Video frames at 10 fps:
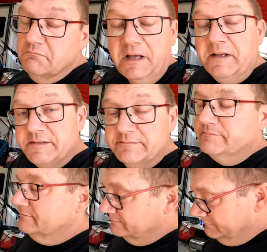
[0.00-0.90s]
Meh.
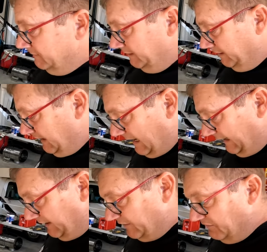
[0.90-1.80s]
I
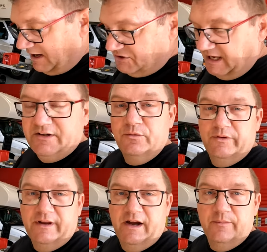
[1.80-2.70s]
guess fragile handle
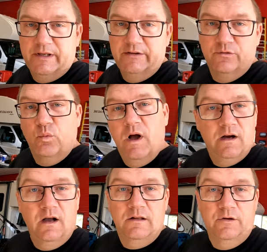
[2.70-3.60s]
with care means
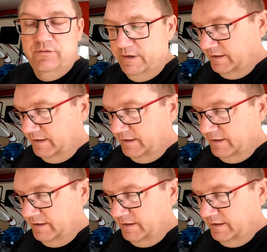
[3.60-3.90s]
walk all over